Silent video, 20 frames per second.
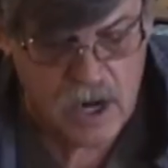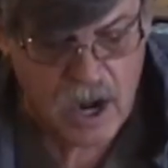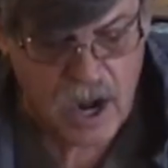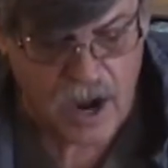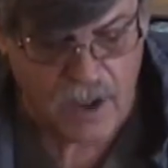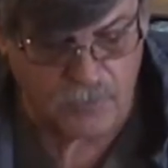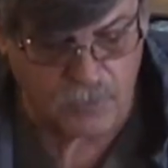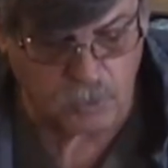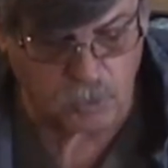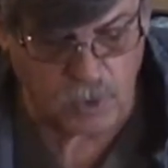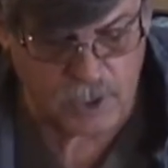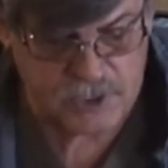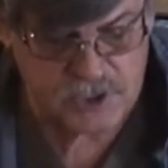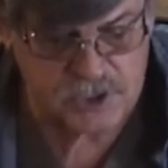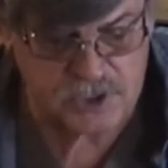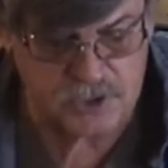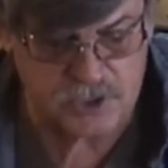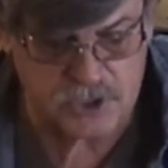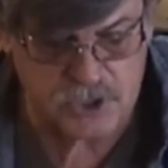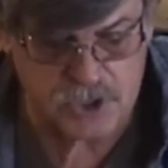And the rest
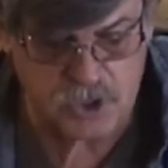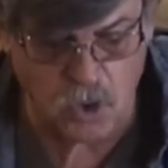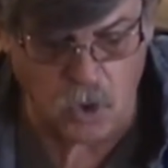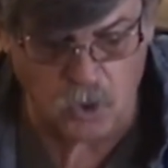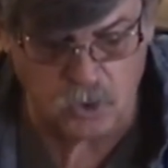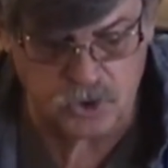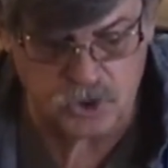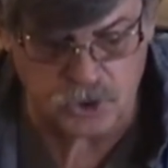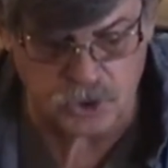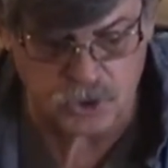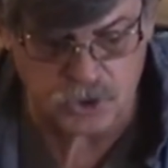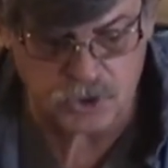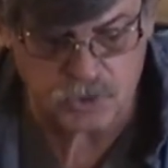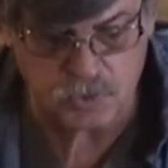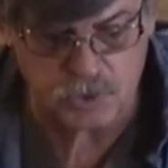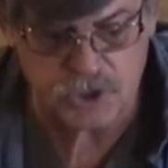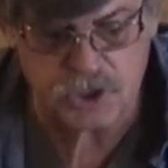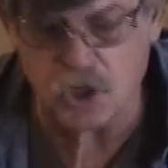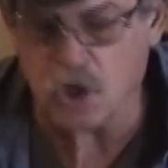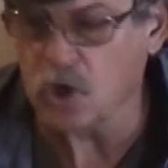of the soldiers
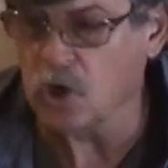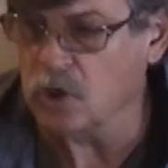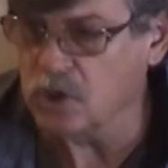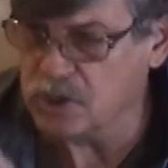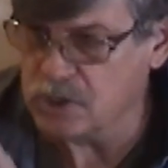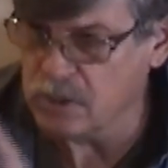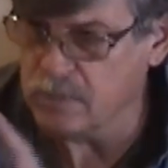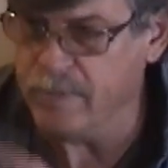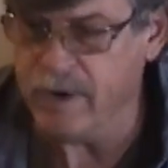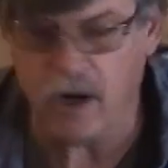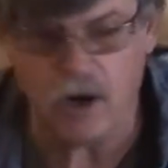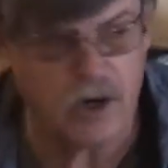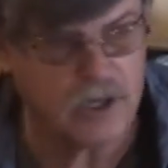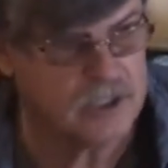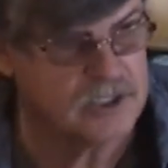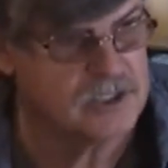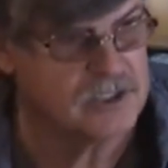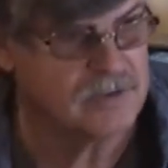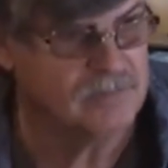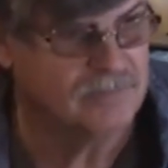returned to the
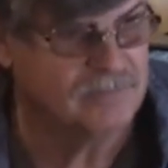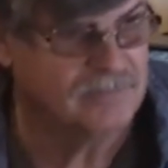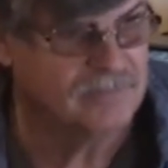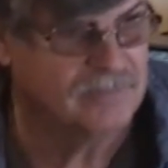barracks.